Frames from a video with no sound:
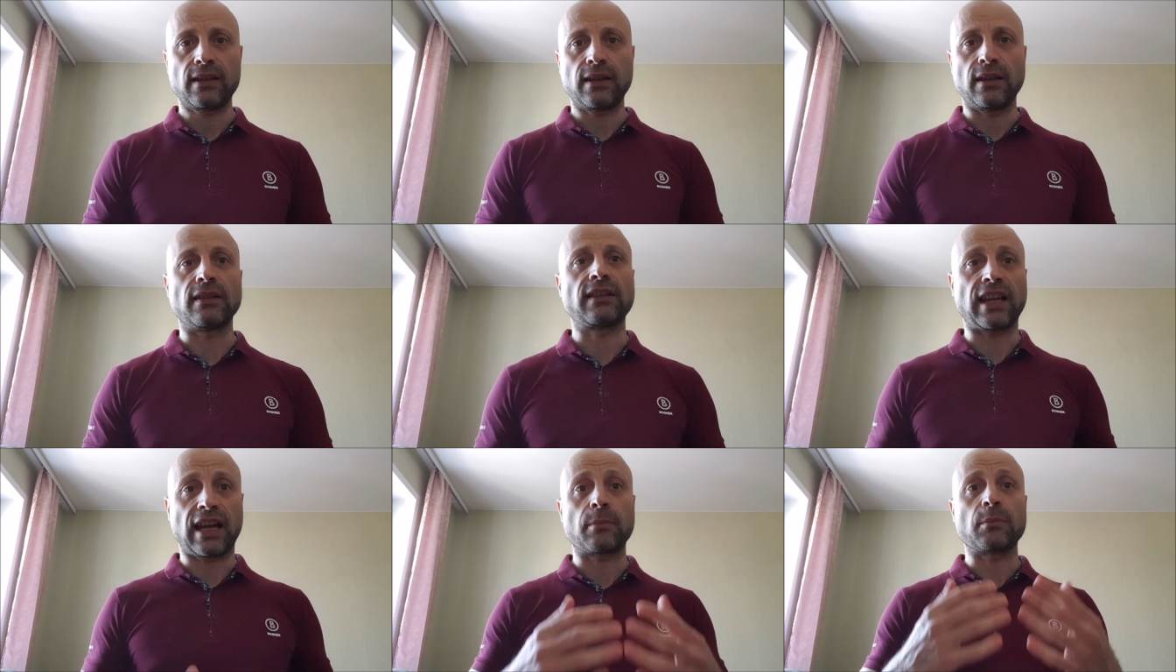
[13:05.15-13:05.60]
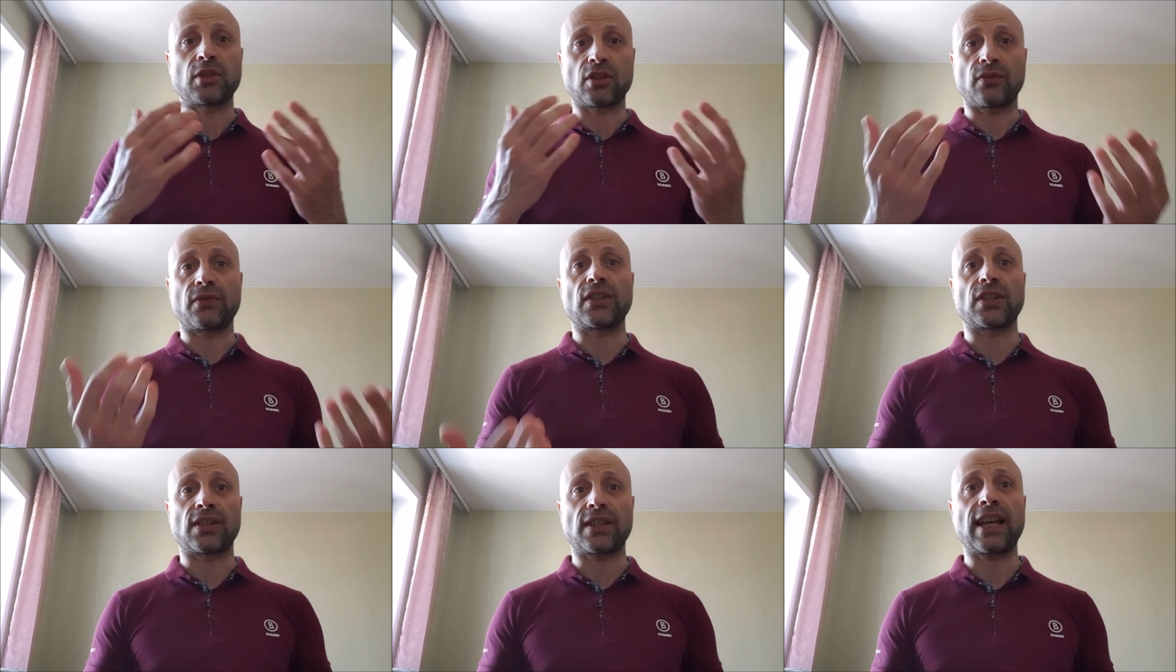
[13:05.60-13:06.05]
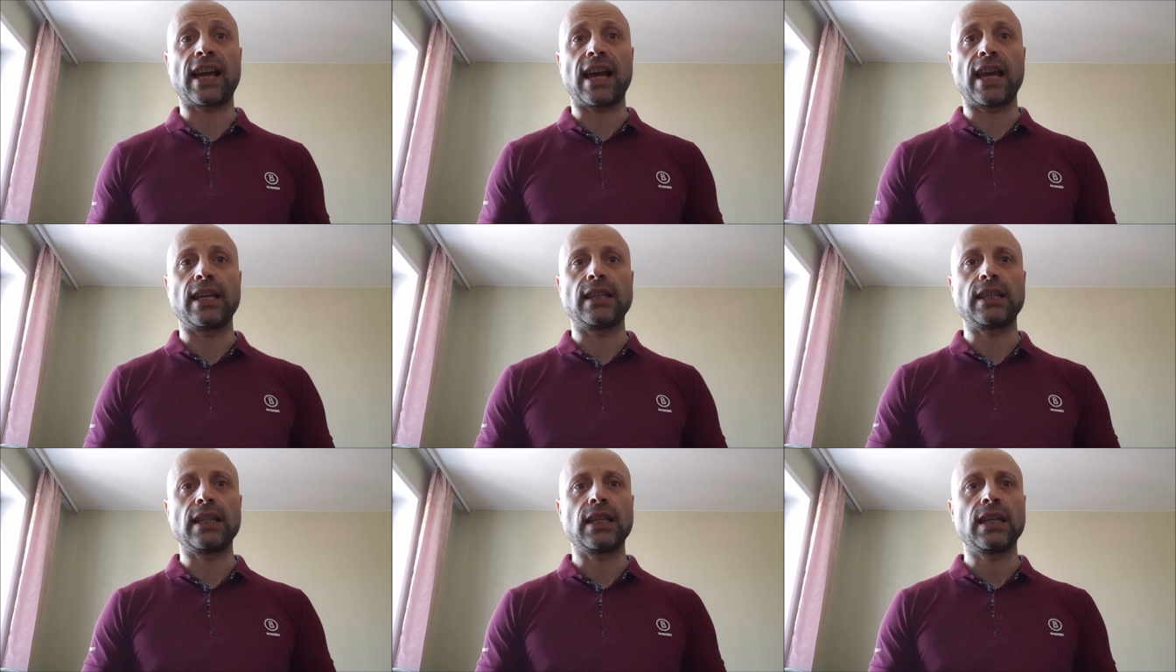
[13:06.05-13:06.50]
in terms of
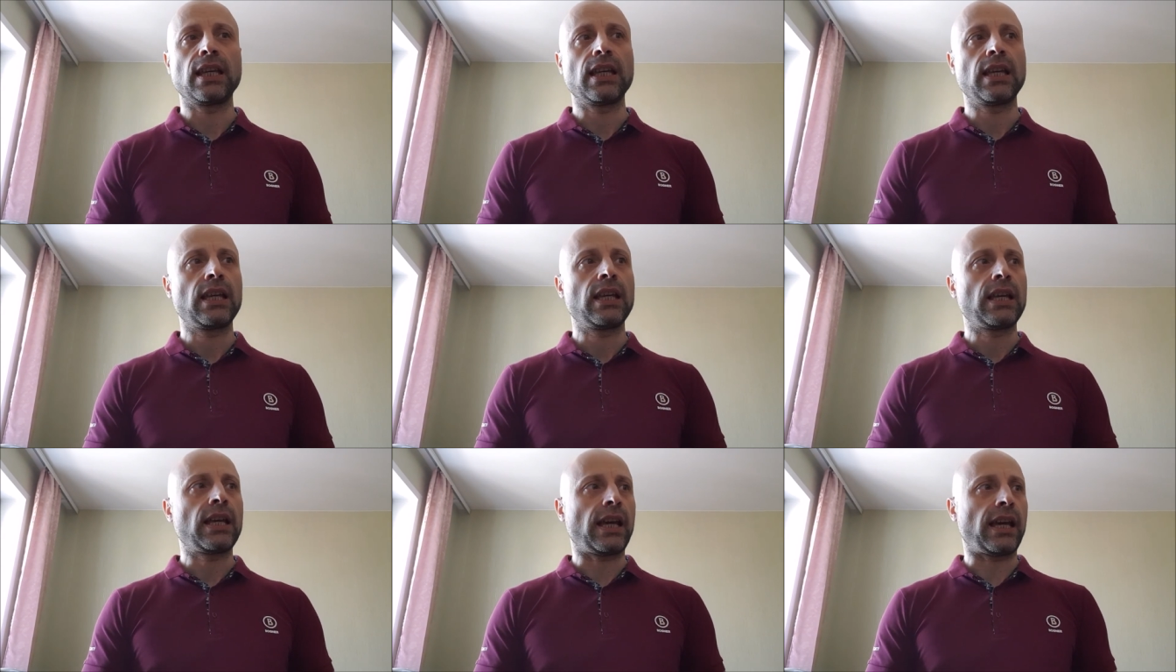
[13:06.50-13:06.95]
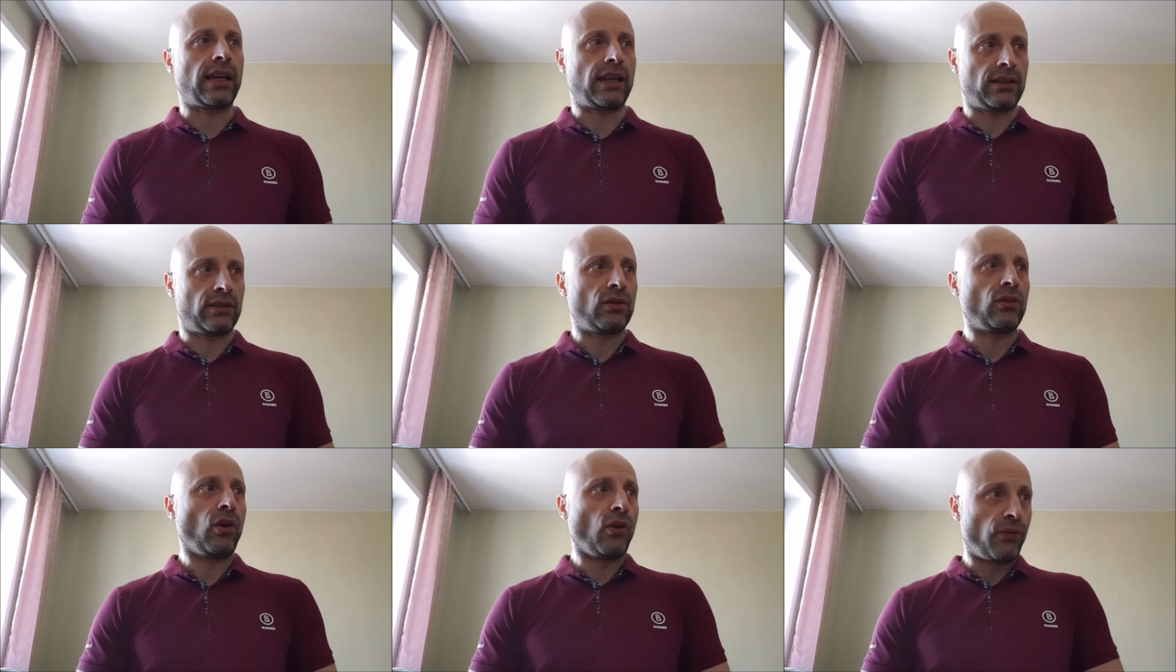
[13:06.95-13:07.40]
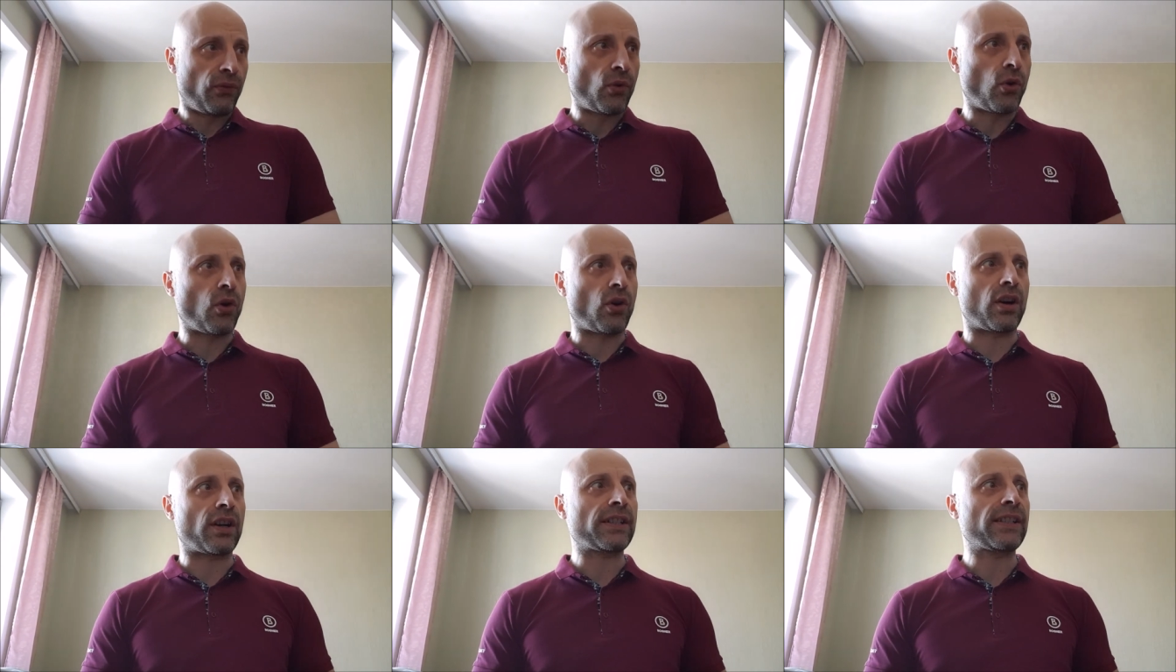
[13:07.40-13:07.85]
society. And of
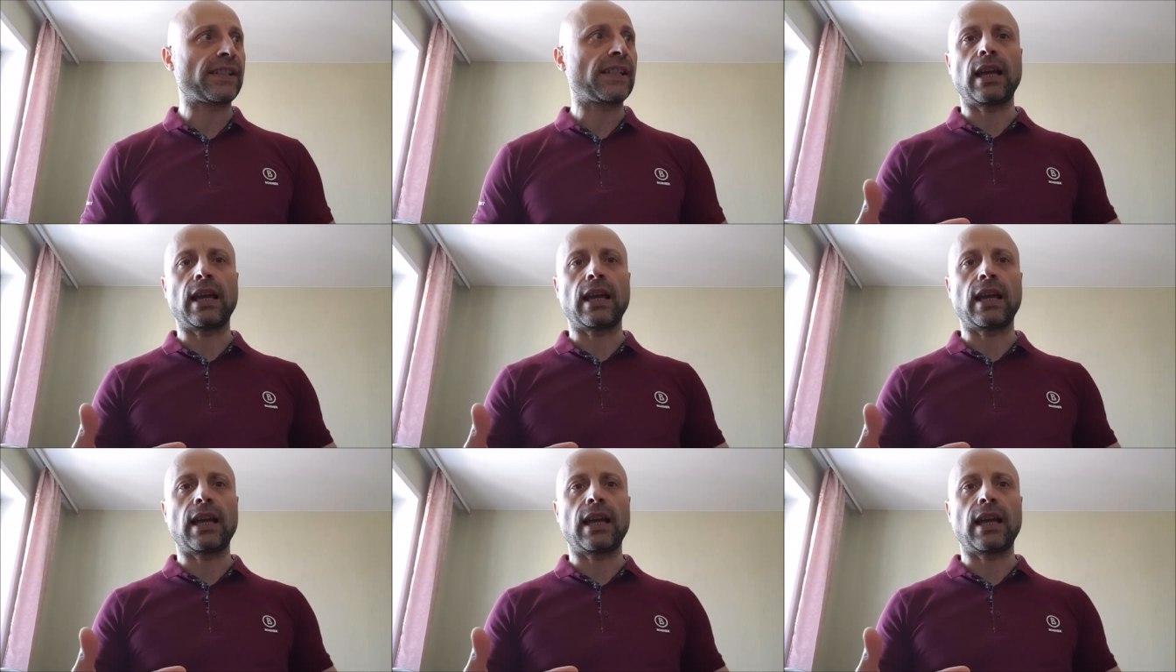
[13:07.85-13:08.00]
course,